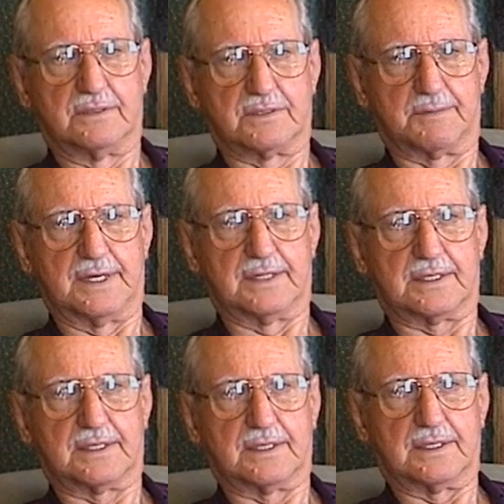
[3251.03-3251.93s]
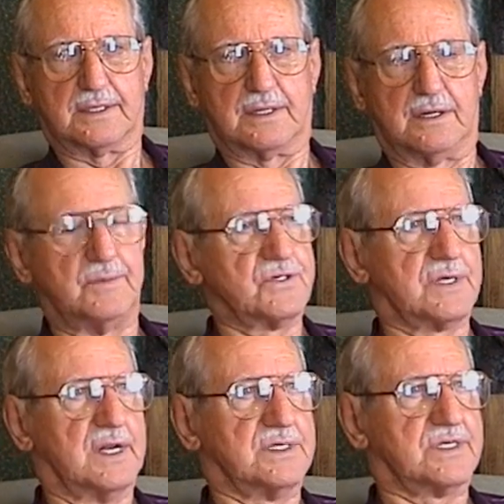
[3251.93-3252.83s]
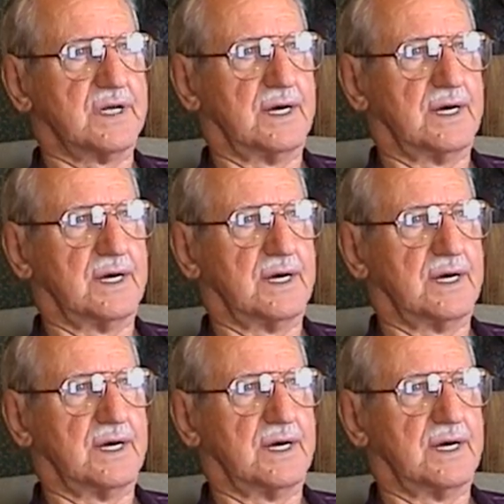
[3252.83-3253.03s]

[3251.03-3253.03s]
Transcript: it was about almost lunchtime,